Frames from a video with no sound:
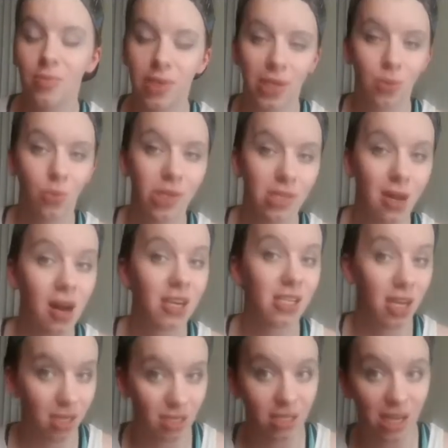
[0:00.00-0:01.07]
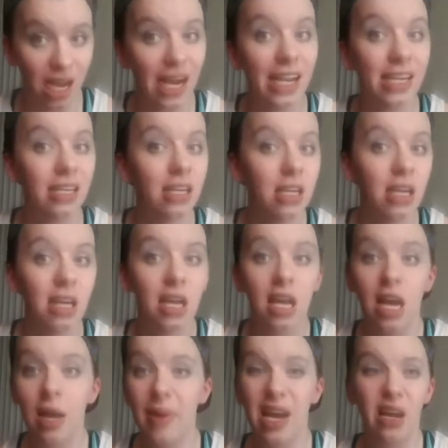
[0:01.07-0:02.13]
Like we talked a lot
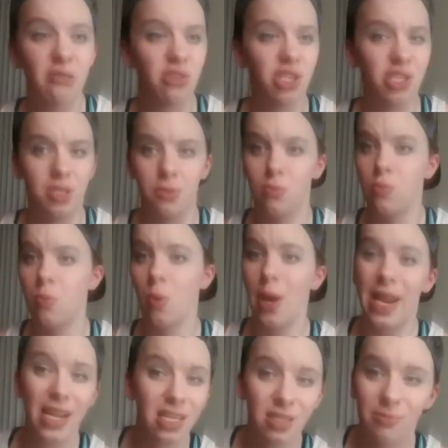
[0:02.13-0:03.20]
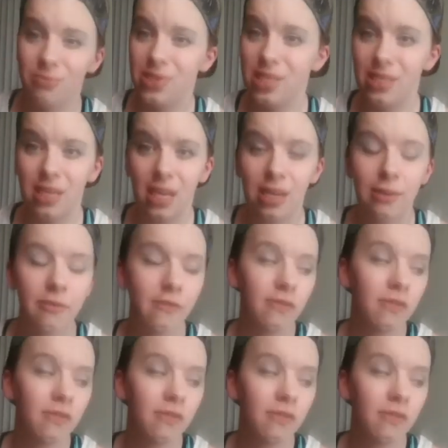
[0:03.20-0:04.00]
about just random stuff.